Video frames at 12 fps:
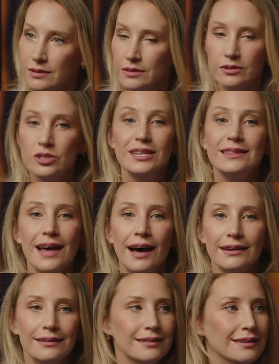You did
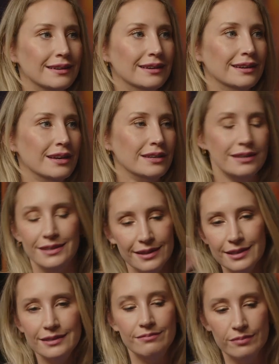that. You did
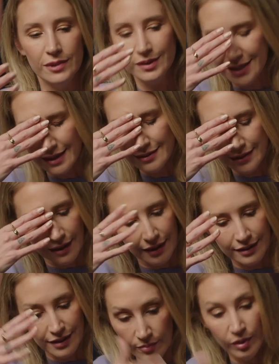the The Death Star.
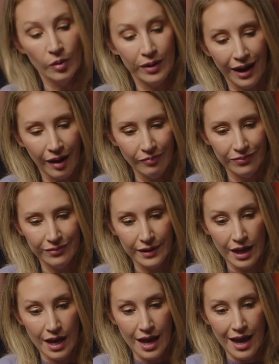You blew it up.
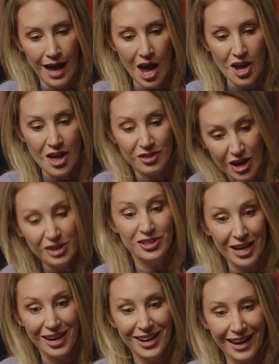Then it came back. You
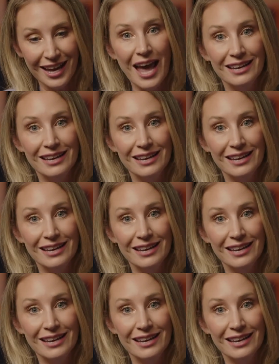did it again.